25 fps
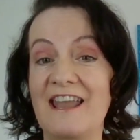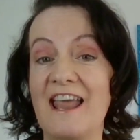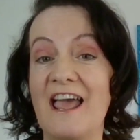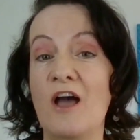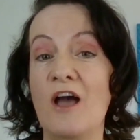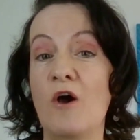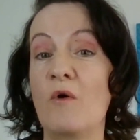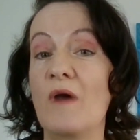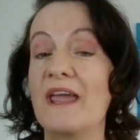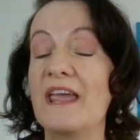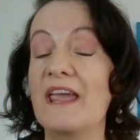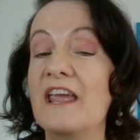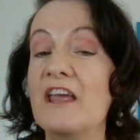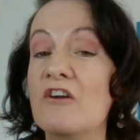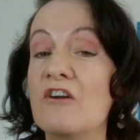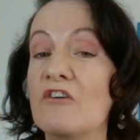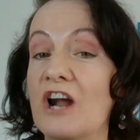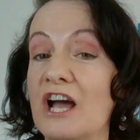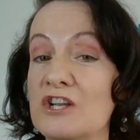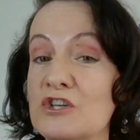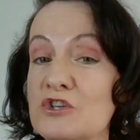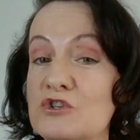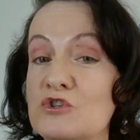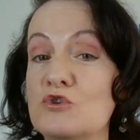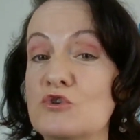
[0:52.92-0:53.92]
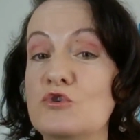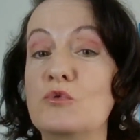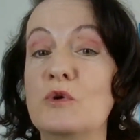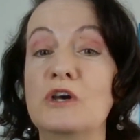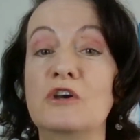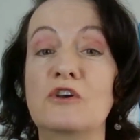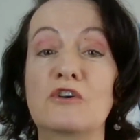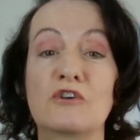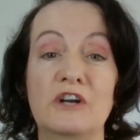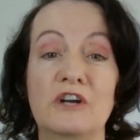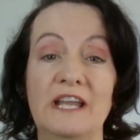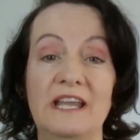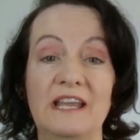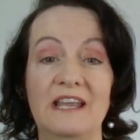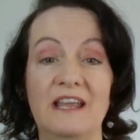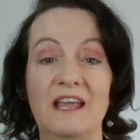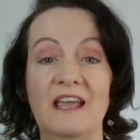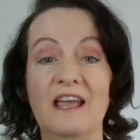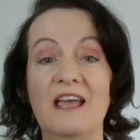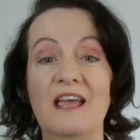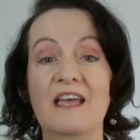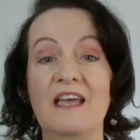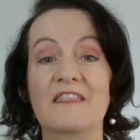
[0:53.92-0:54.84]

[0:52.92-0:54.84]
Now, here I do agree